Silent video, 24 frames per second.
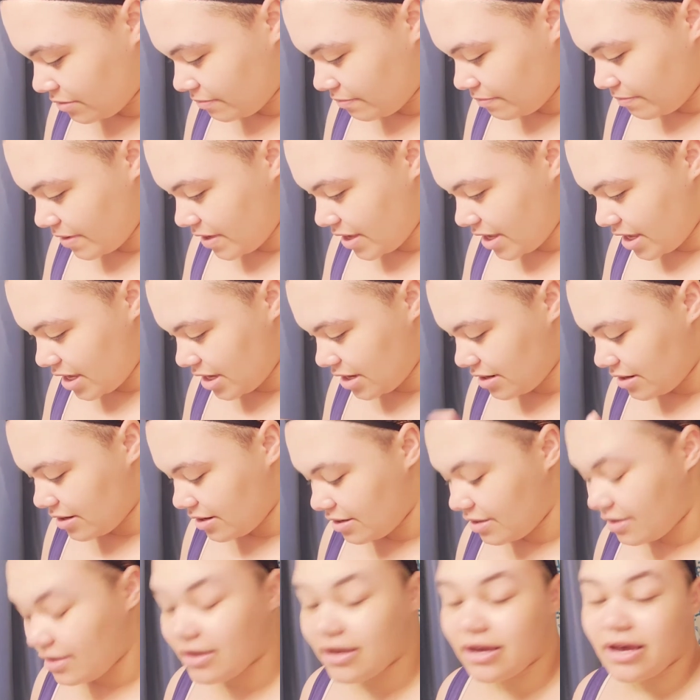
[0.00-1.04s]
But
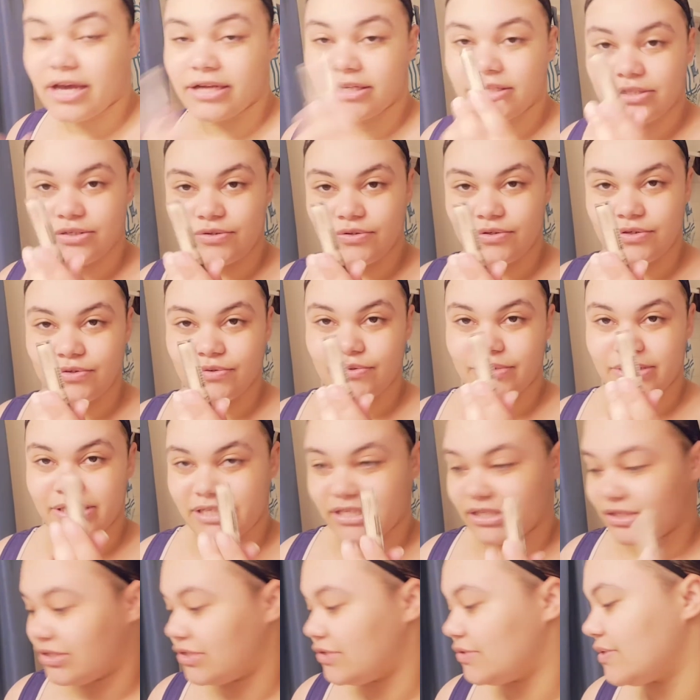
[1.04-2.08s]
I do
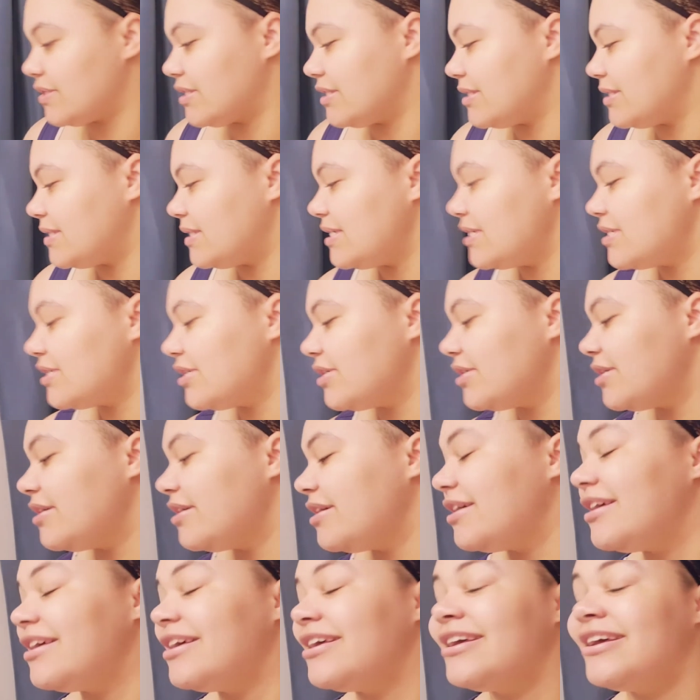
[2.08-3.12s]
still use concealer,
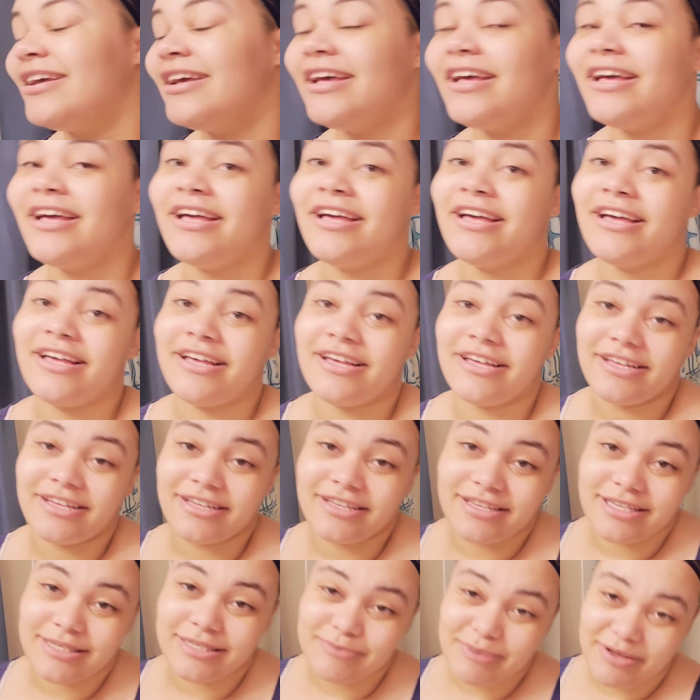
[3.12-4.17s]

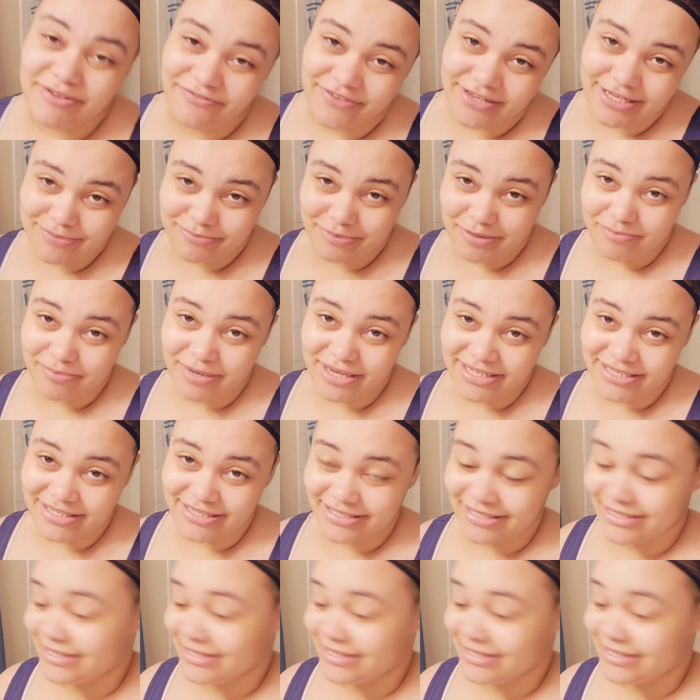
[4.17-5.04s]
because my face be busted